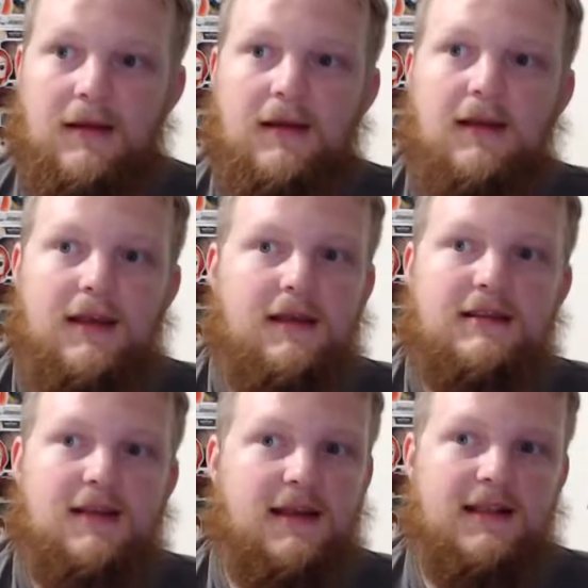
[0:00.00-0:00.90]

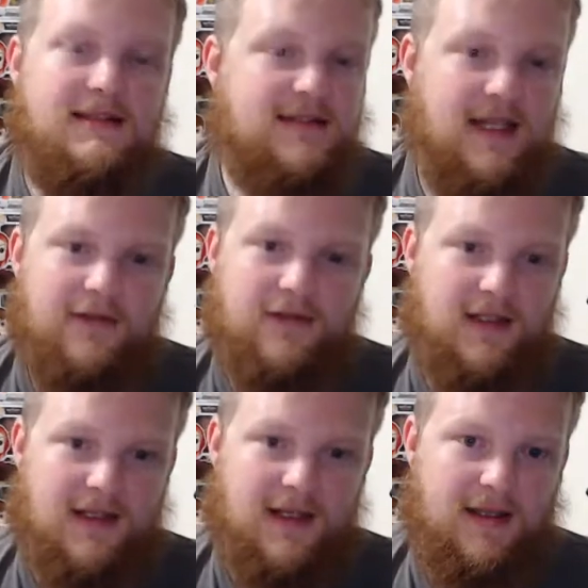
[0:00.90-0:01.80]
He's definitely
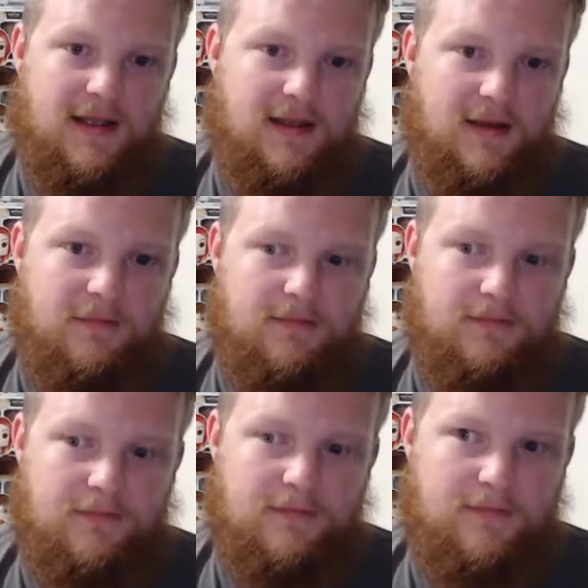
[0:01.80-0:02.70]
gonna end up.
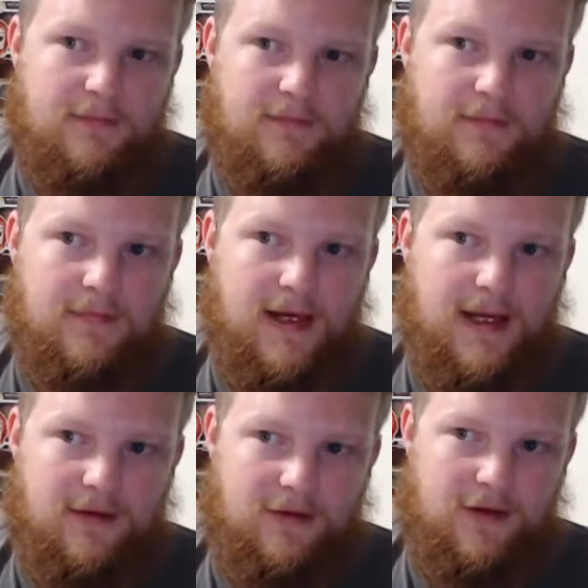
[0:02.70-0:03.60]
I
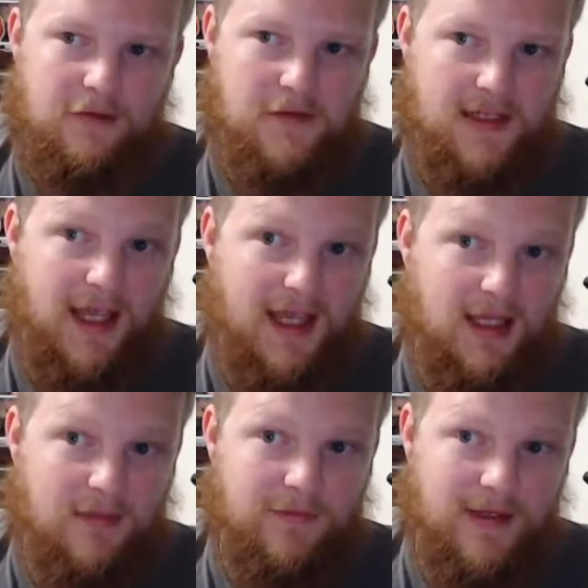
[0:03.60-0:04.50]
don't know if he can
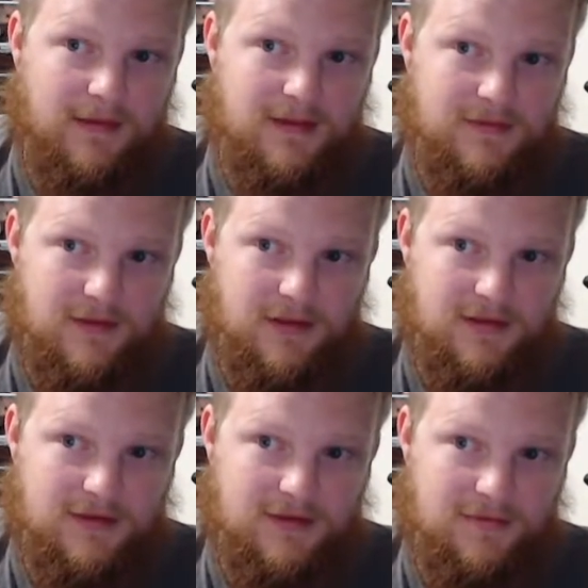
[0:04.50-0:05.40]
file some
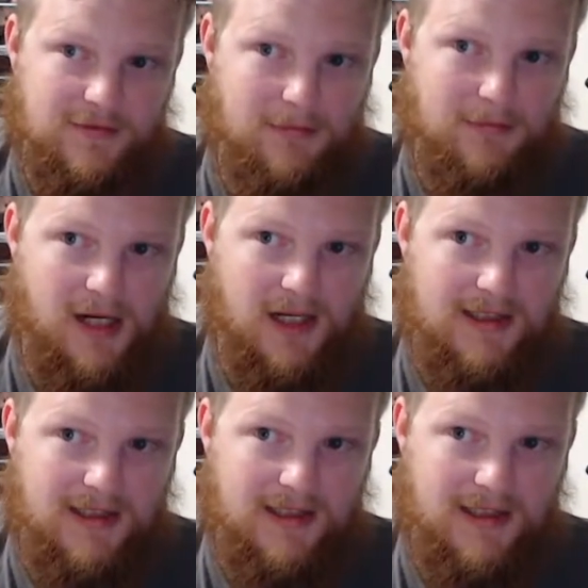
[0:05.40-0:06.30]
lawsuit for modding
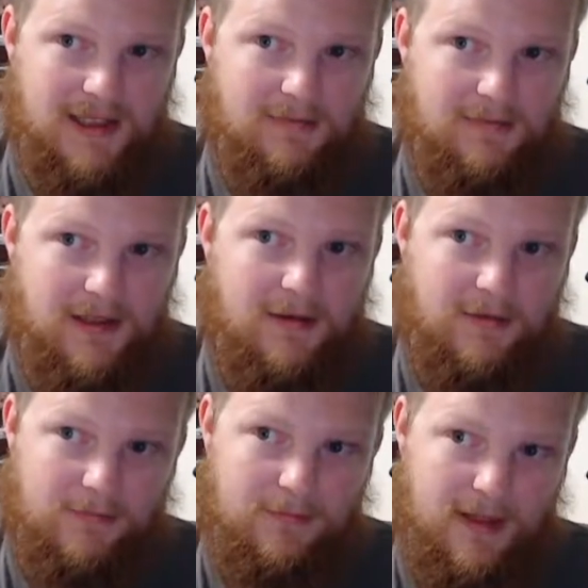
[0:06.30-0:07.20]
a game,
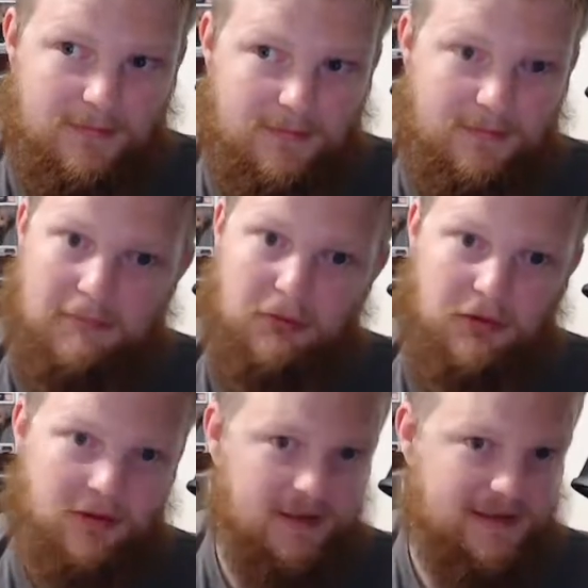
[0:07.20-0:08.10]
but people
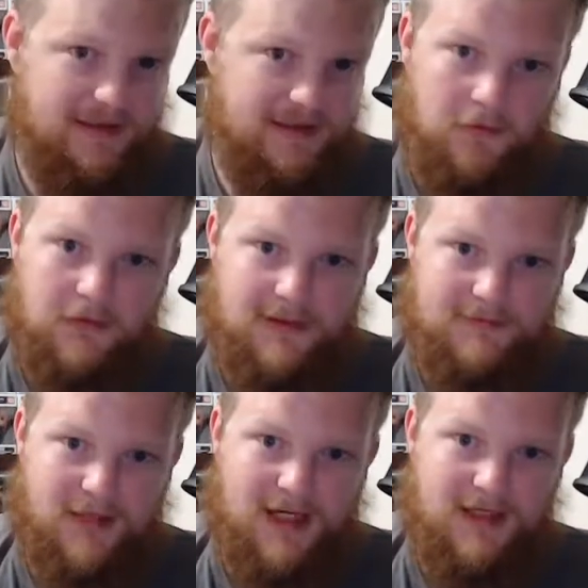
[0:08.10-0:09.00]
already stole his
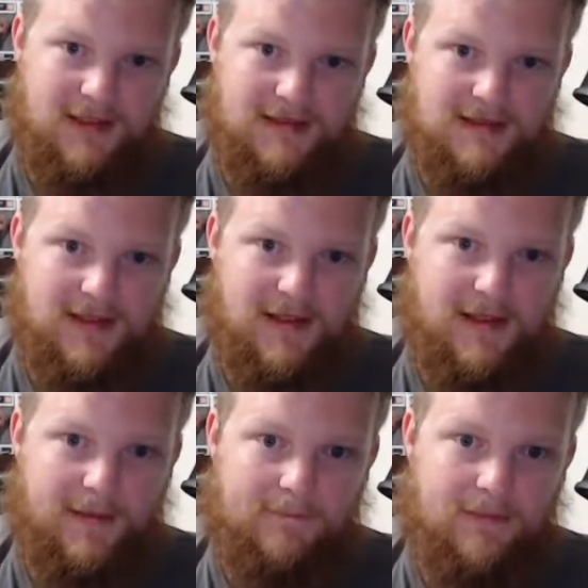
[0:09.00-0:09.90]
mods
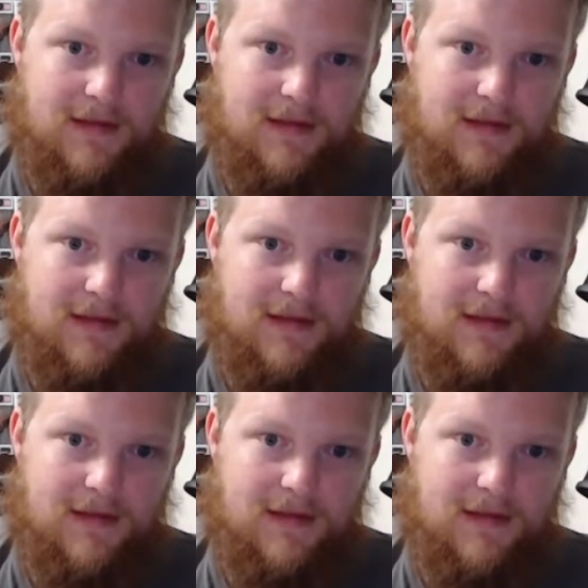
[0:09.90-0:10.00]
and